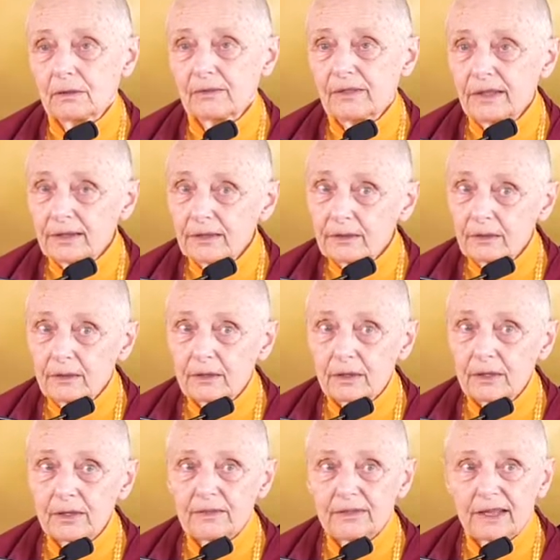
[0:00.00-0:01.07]
Then
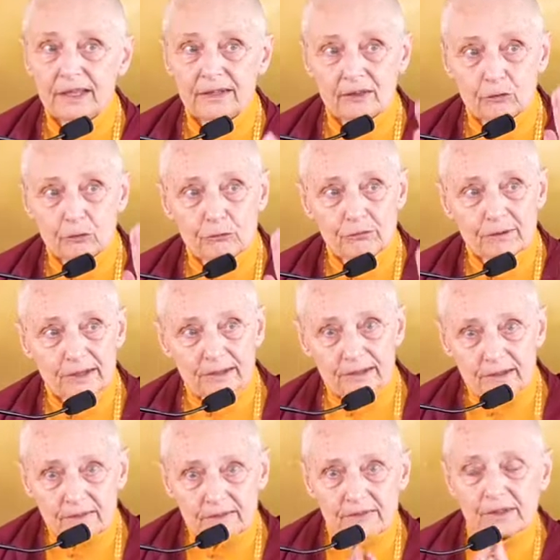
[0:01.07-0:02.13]
that
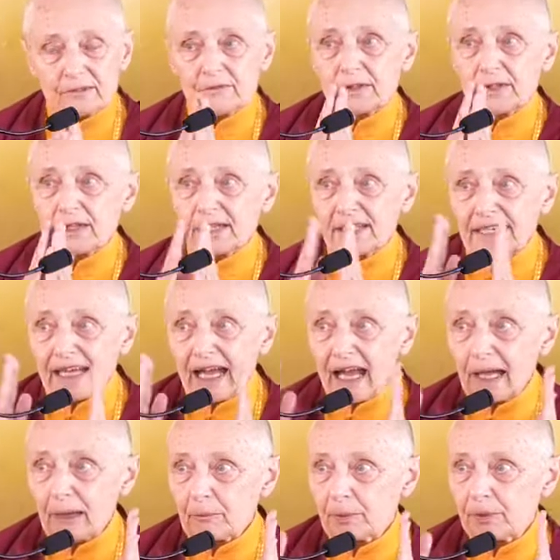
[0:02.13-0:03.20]
already has given a
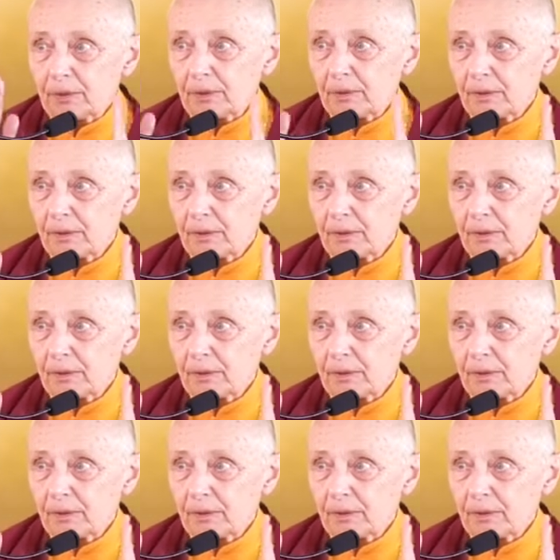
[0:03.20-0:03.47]
gap